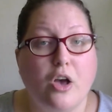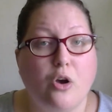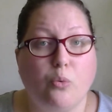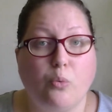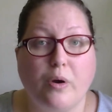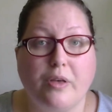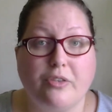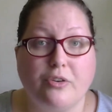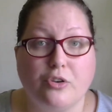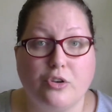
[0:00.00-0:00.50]

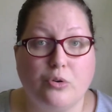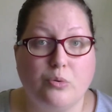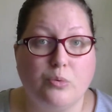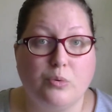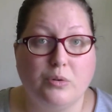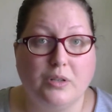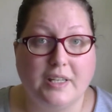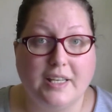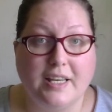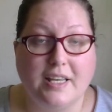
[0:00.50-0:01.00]
Whether you
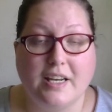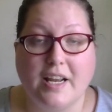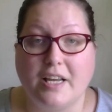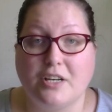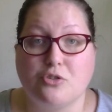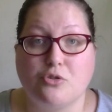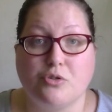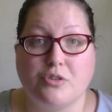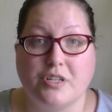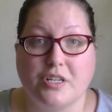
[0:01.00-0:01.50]
lead a
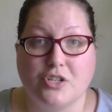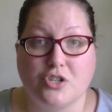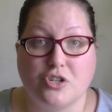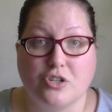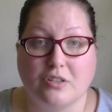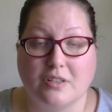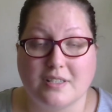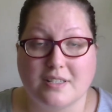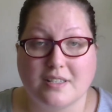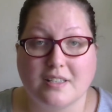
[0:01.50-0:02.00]

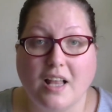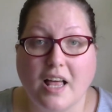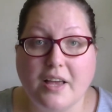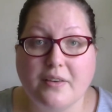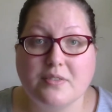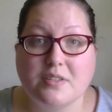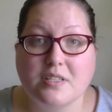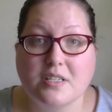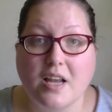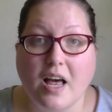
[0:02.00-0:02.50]
traditionalist
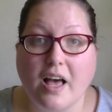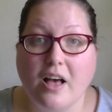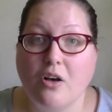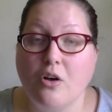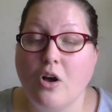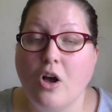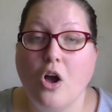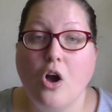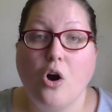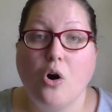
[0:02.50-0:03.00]
lifestyle
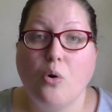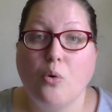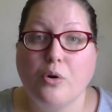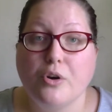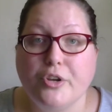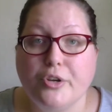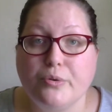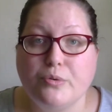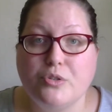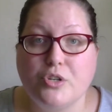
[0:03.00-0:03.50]
or
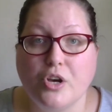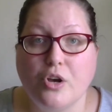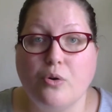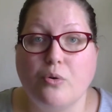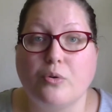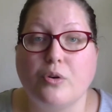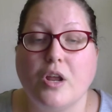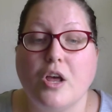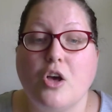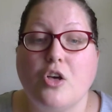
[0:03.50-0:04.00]
you
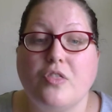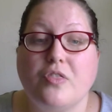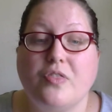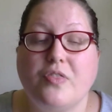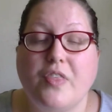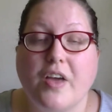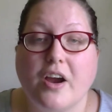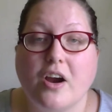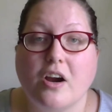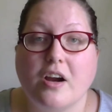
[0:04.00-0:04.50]
don't,
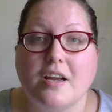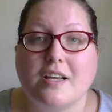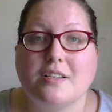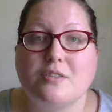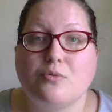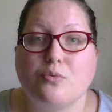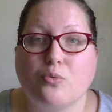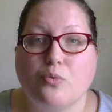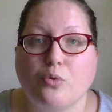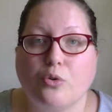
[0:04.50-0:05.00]
there
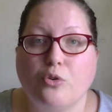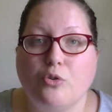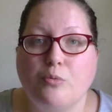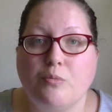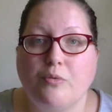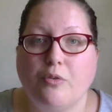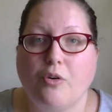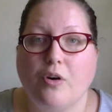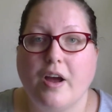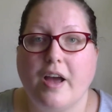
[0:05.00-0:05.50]
is room
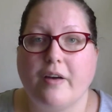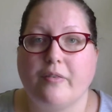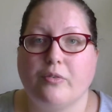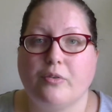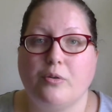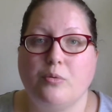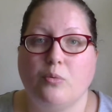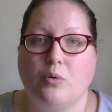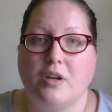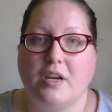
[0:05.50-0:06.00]
for
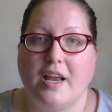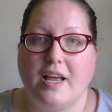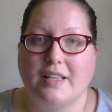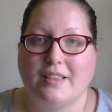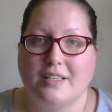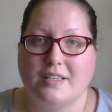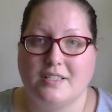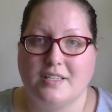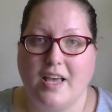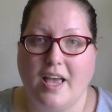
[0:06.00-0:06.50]
everyone at
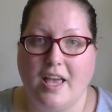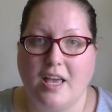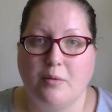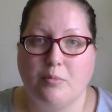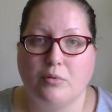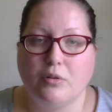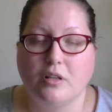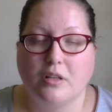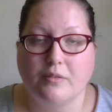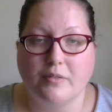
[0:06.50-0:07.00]
the
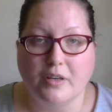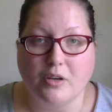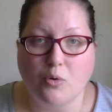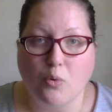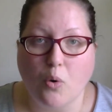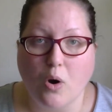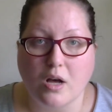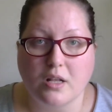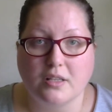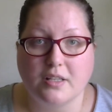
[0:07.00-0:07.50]
table of
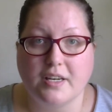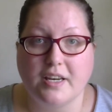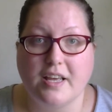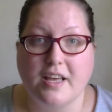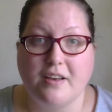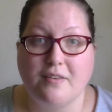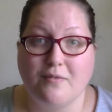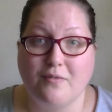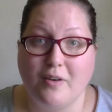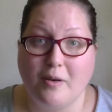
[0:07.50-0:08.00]
equality
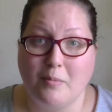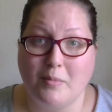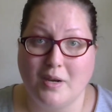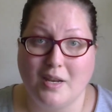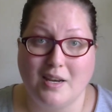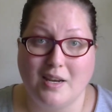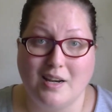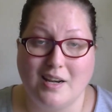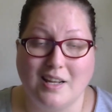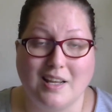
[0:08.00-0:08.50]
and
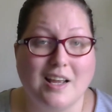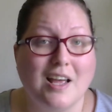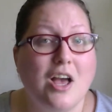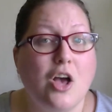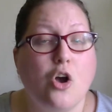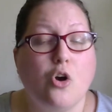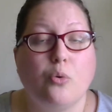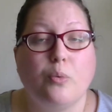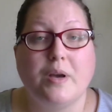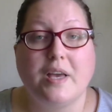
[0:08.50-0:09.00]
femininity.
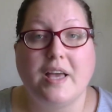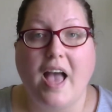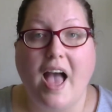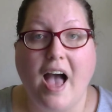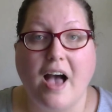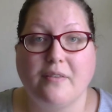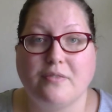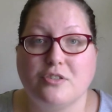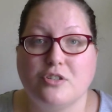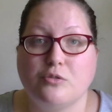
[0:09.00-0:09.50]
We
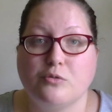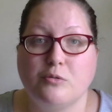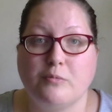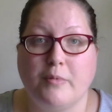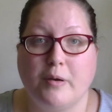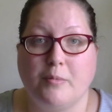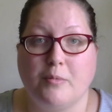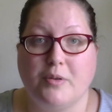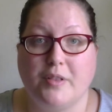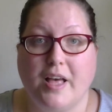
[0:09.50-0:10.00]
have to
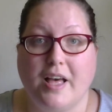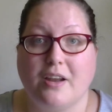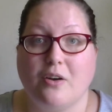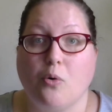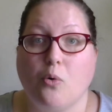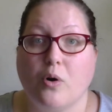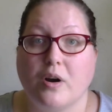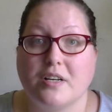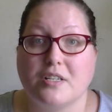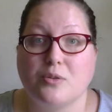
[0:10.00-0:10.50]
remember that,
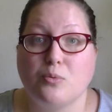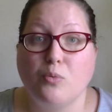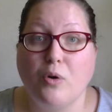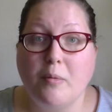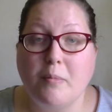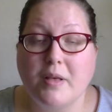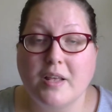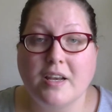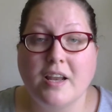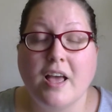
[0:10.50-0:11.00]
or as
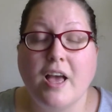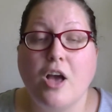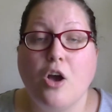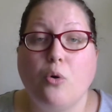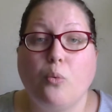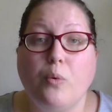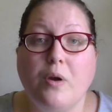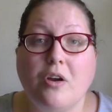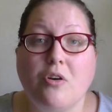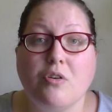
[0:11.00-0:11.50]
women,
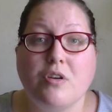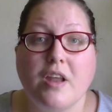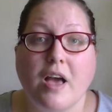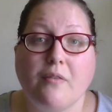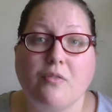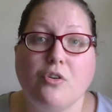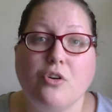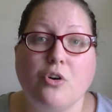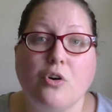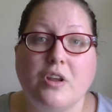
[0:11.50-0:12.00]
we are
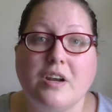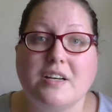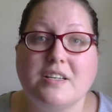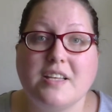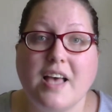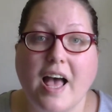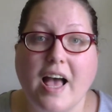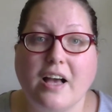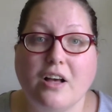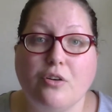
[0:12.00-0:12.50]
never going to
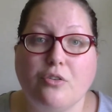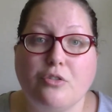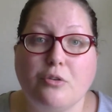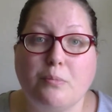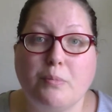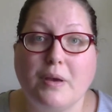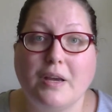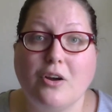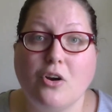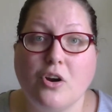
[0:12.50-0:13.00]
tackle the
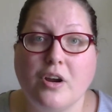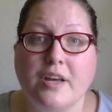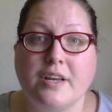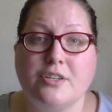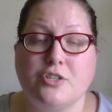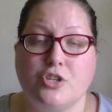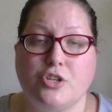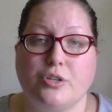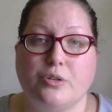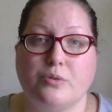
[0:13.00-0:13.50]
bigger
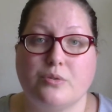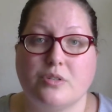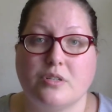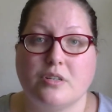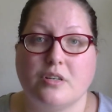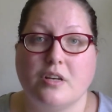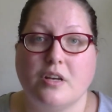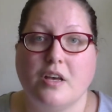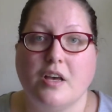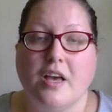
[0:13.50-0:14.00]

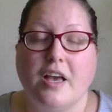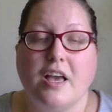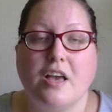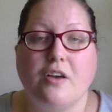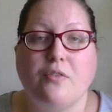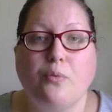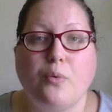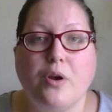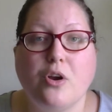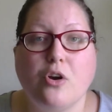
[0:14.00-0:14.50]
issues.
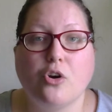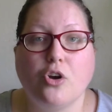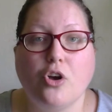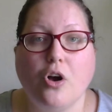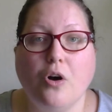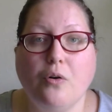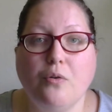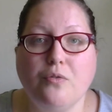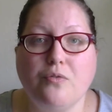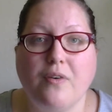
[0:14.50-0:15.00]
If we
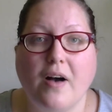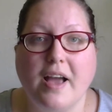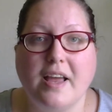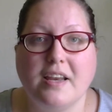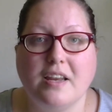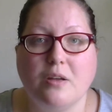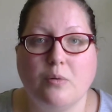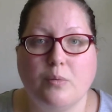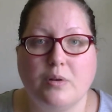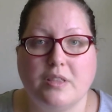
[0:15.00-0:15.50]

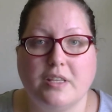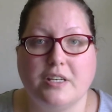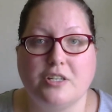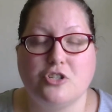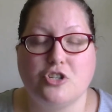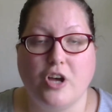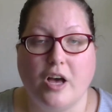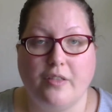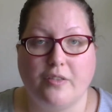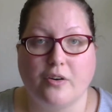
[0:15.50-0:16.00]
co-fighting with each
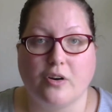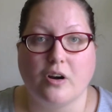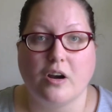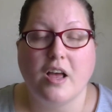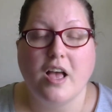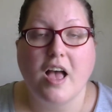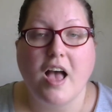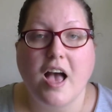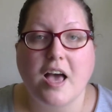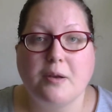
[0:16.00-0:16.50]
other
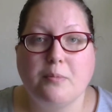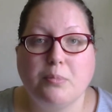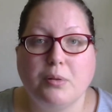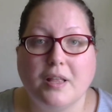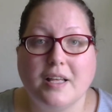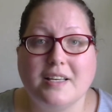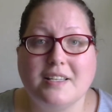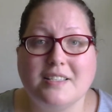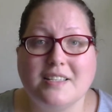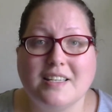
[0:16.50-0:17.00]
and
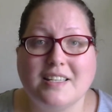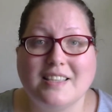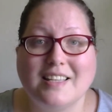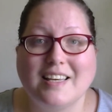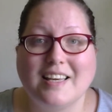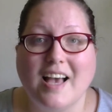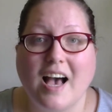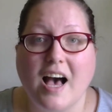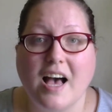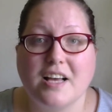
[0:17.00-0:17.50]
placing the
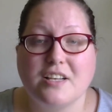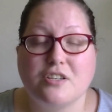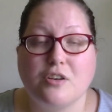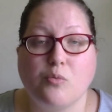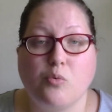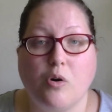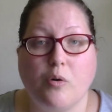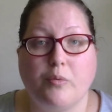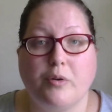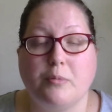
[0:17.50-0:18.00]
guise of
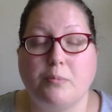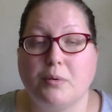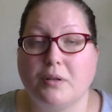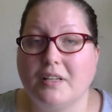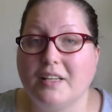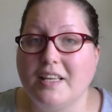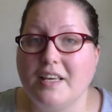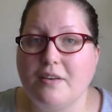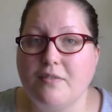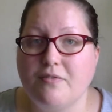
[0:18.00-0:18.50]
what we
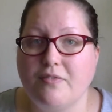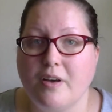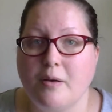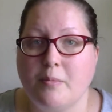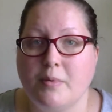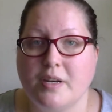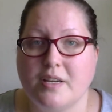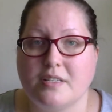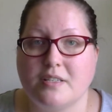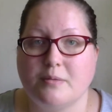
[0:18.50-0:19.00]
believe
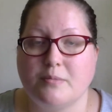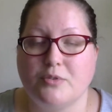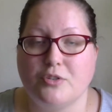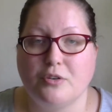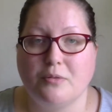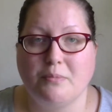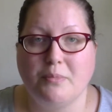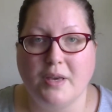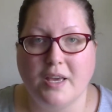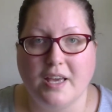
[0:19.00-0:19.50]
feminism
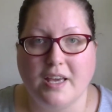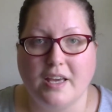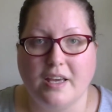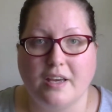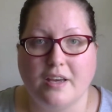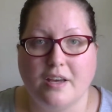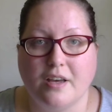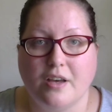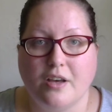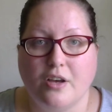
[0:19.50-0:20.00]
to be,
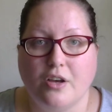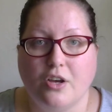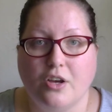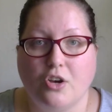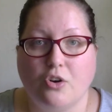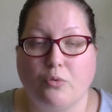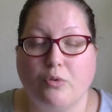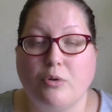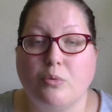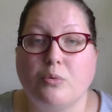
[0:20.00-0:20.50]

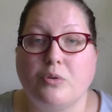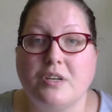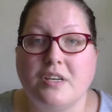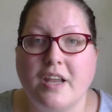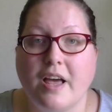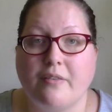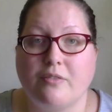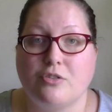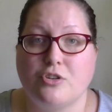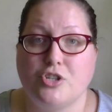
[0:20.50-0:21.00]
we will
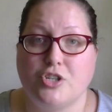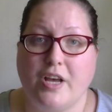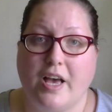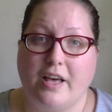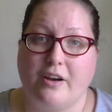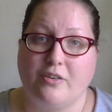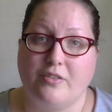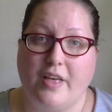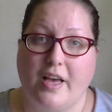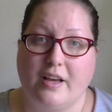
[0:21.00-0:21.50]
never
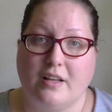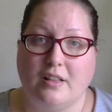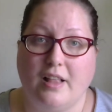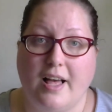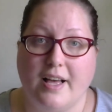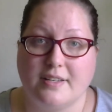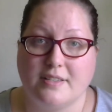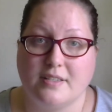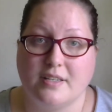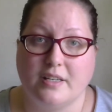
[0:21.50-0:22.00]
shatter that
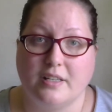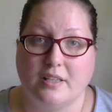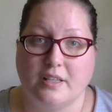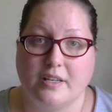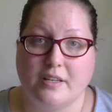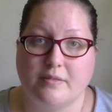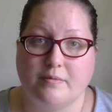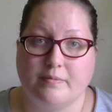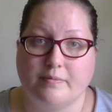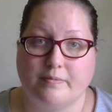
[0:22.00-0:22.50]
glass
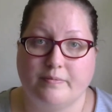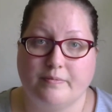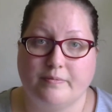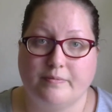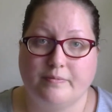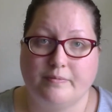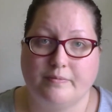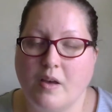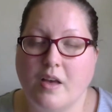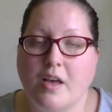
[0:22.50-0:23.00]
ceiling.
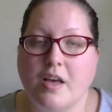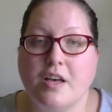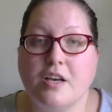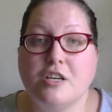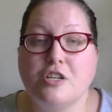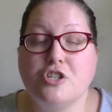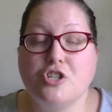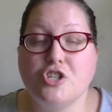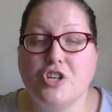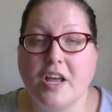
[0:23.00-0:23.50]

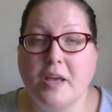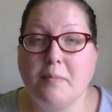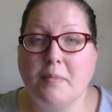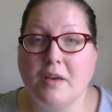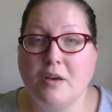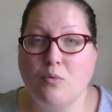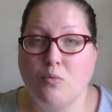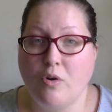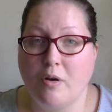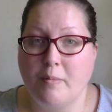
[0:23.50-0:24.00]

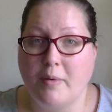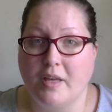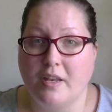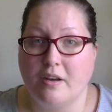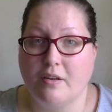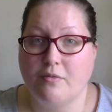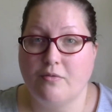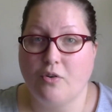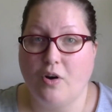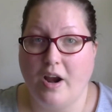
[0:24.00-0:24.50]
Shaming
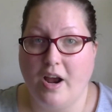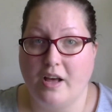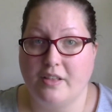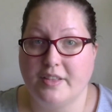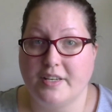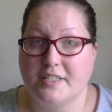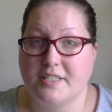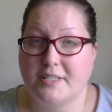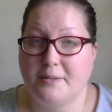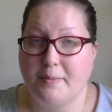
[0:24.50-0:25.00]
women for how
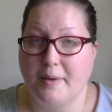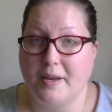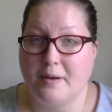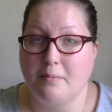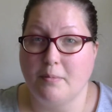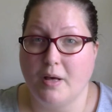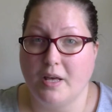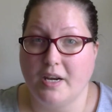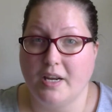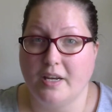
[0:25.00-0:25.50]
they
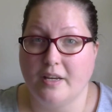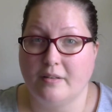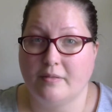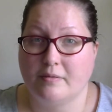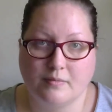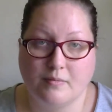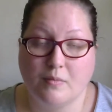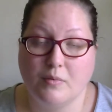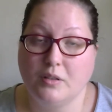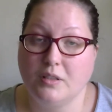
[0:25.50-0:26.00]
spend money.
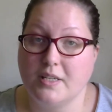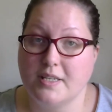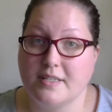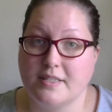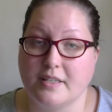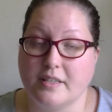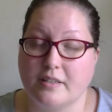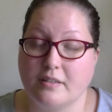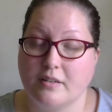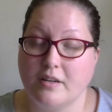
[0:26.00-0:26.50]
Listen,